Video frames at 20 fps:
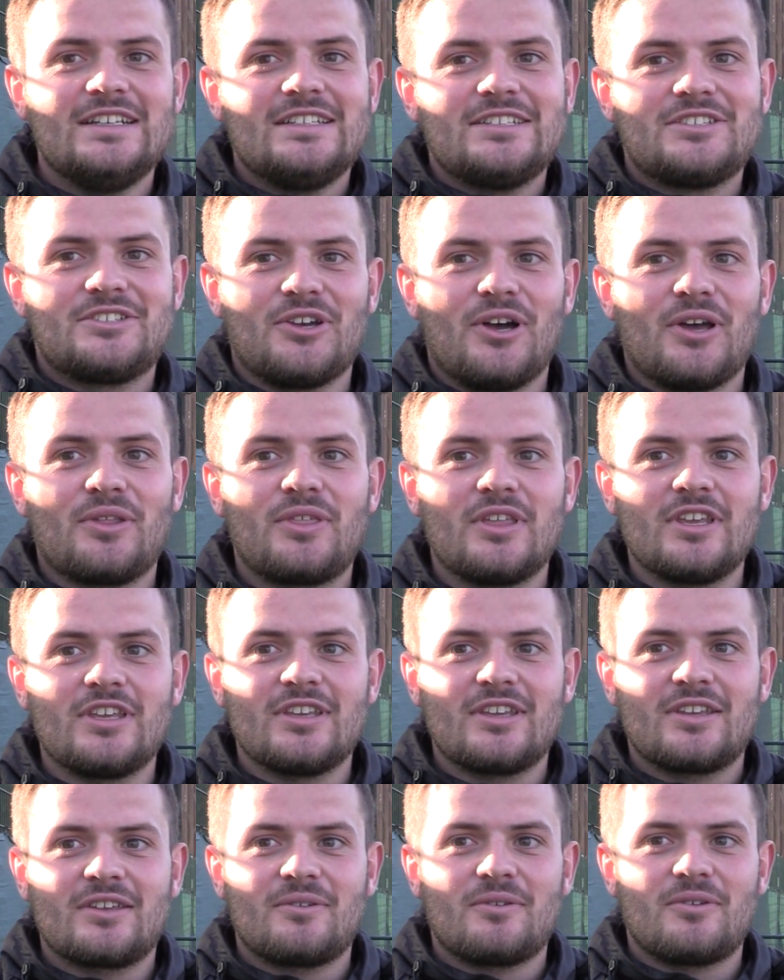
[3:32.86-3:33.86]
So I
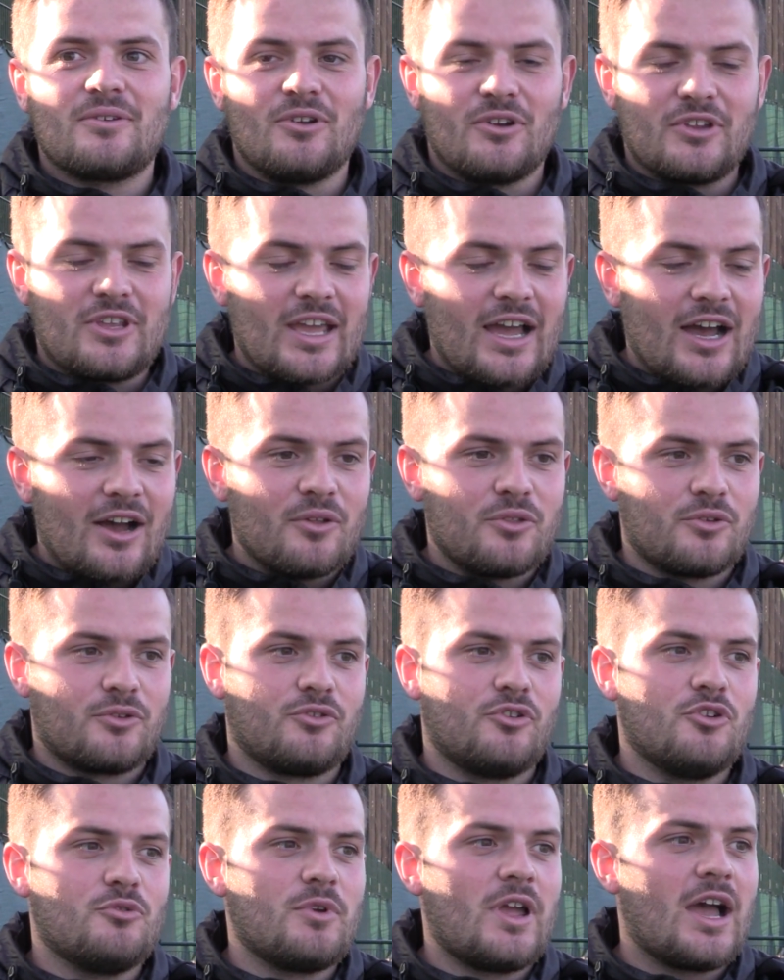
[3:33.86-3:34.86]
think, get out of the
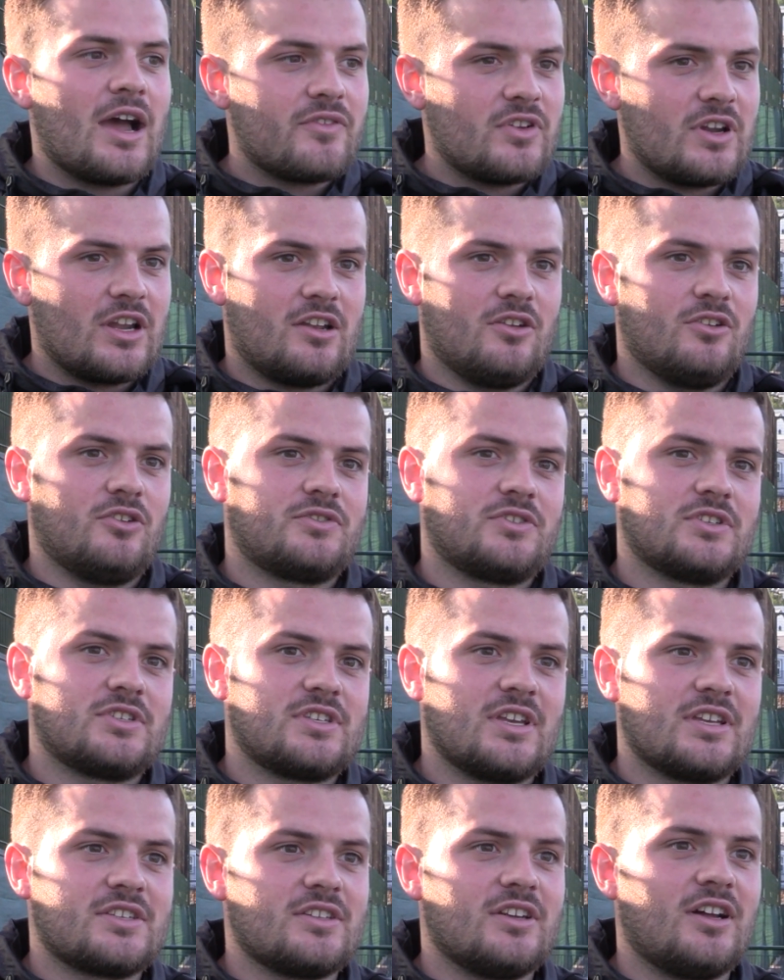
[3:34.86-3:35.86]
group. We haven't had a lot of
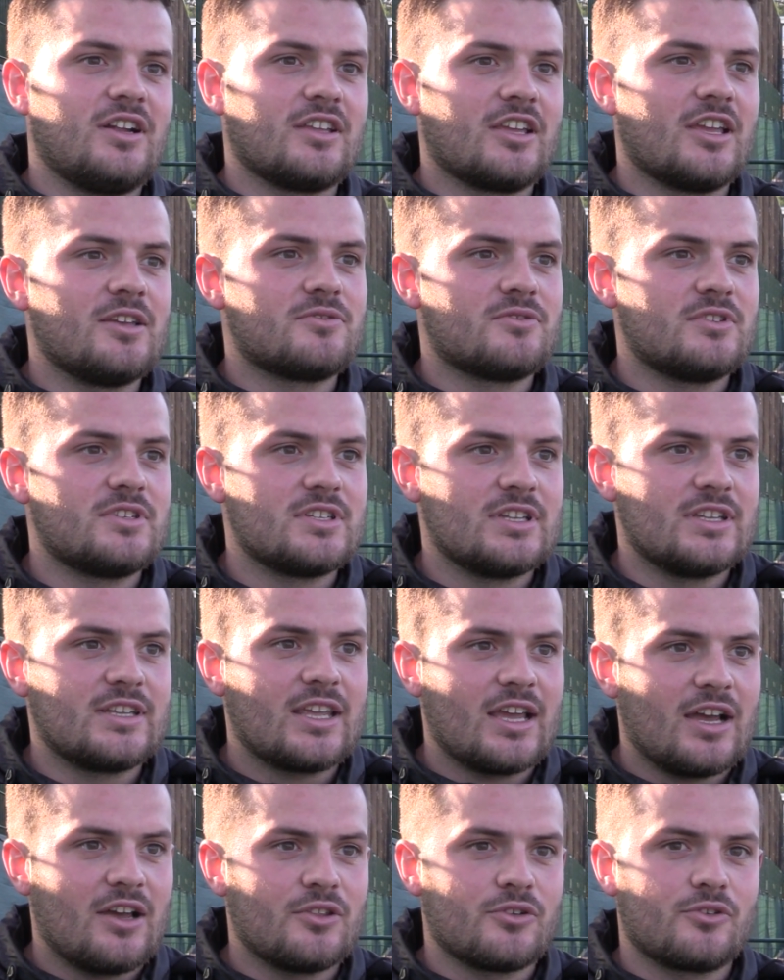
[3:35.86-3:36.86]
success in Island games recently.
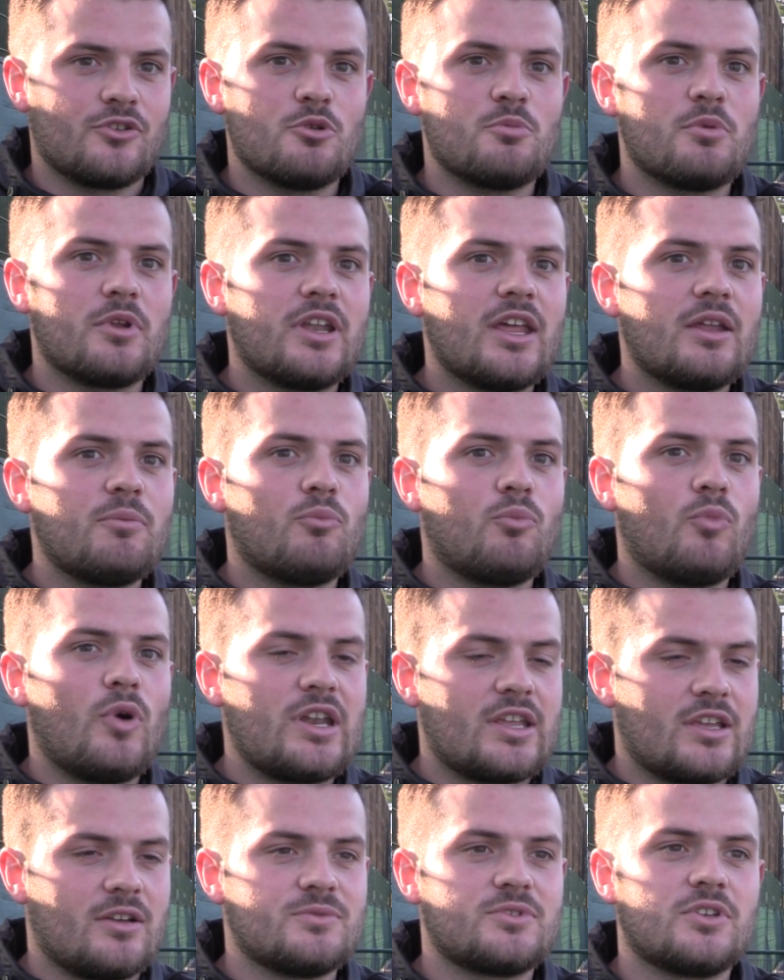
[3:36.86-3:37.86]
Get out of the group, and then
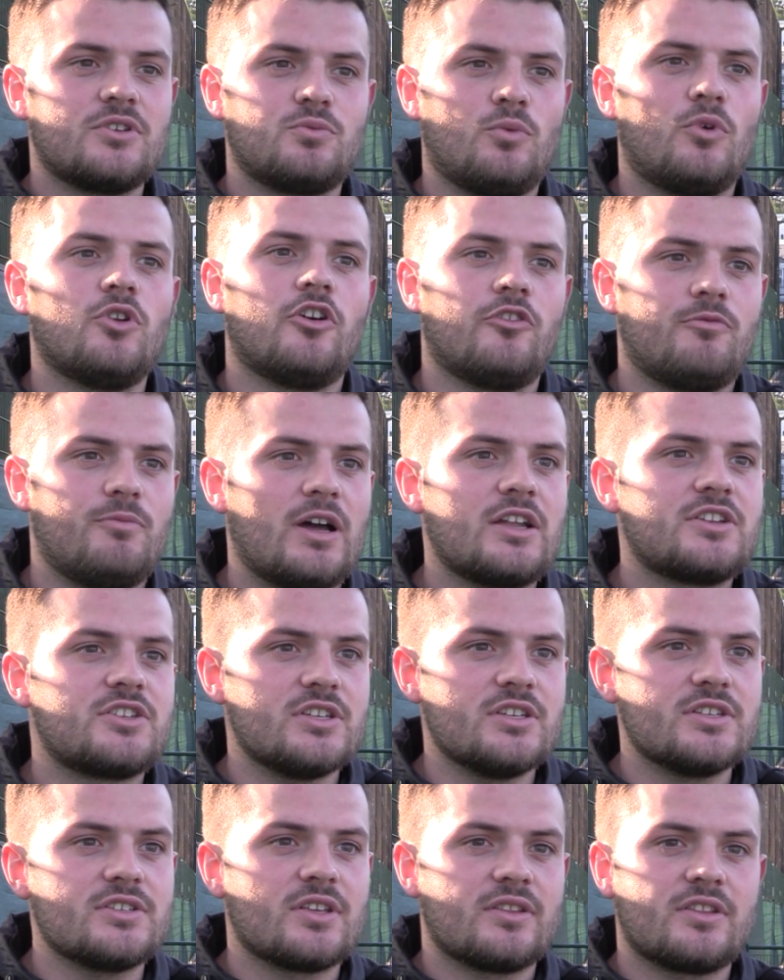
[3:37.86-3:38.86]
when it comes to those one-off
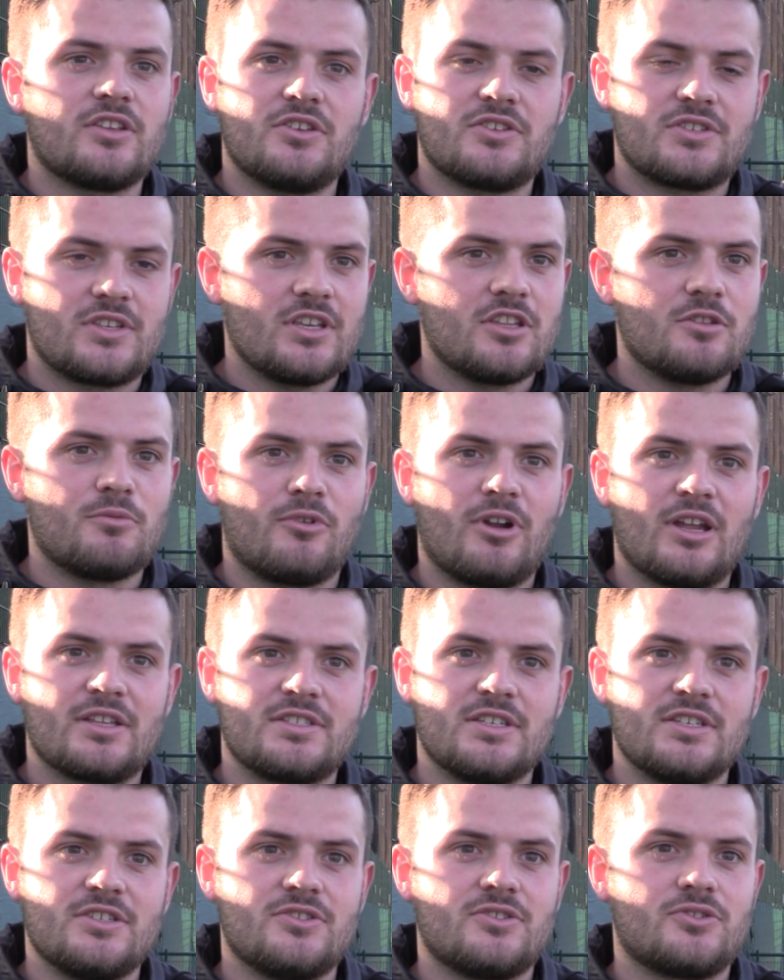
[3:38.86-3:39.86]
matches, I think you see in the
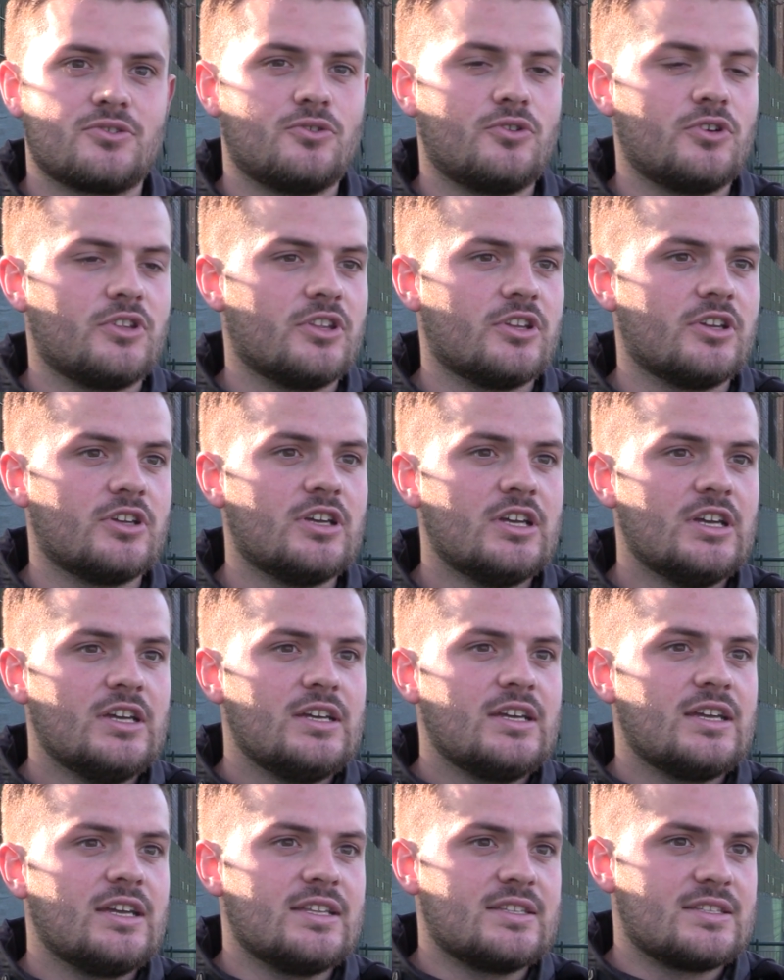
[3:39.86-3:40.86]
Moratis, you saw in the
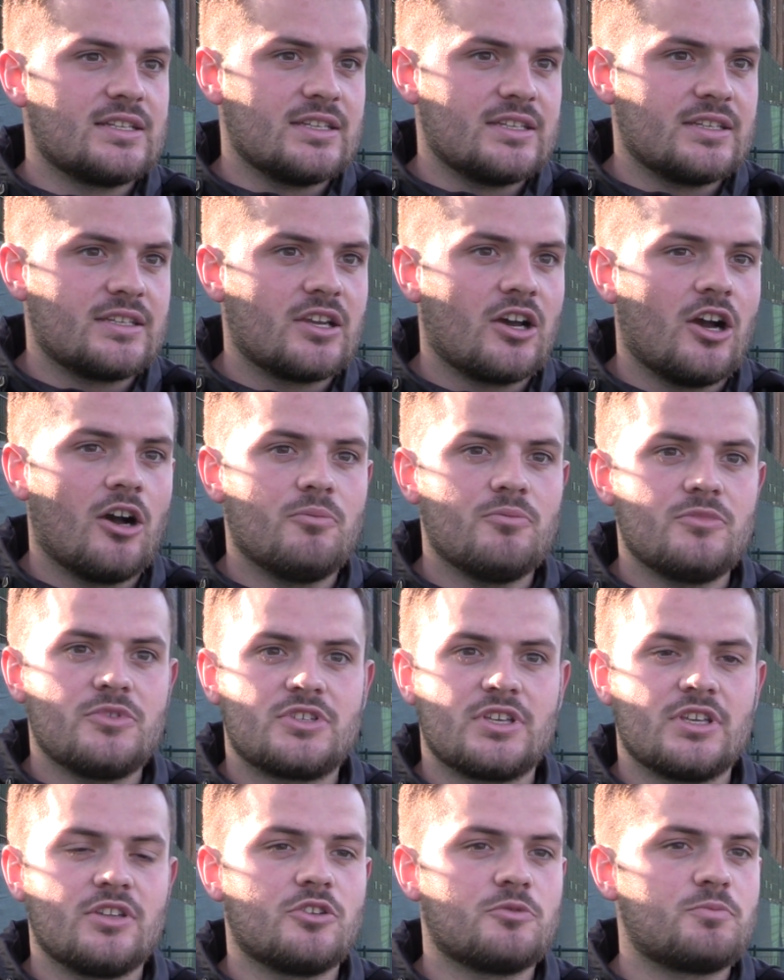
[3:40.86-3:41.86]
Interleague Cup, you
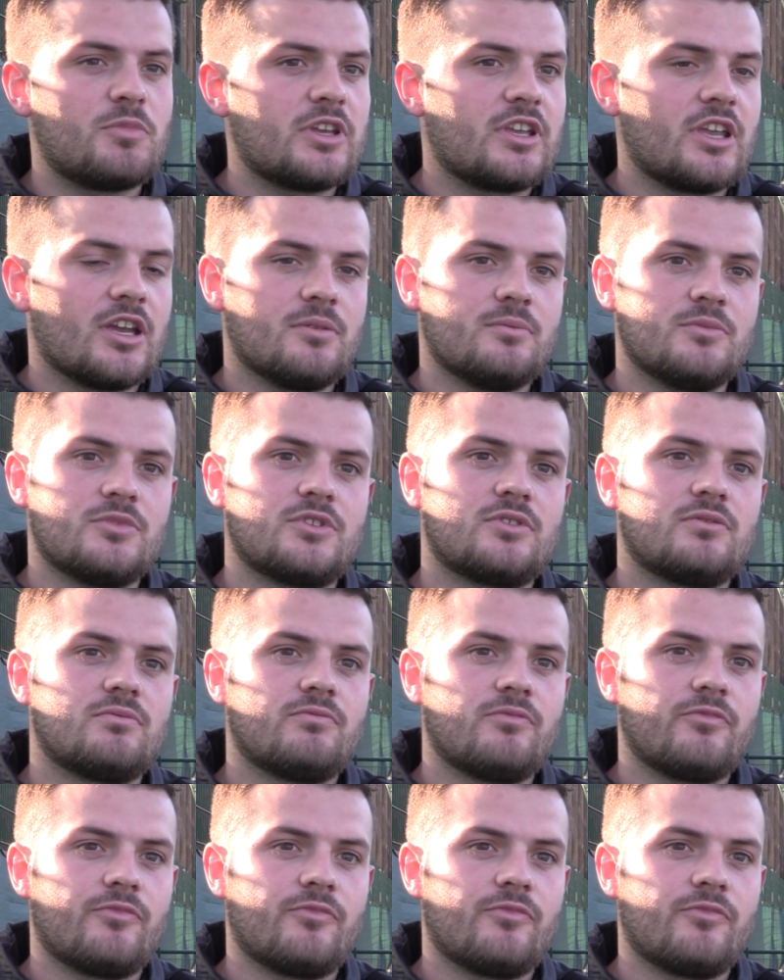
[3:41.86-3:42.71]
see in those big games,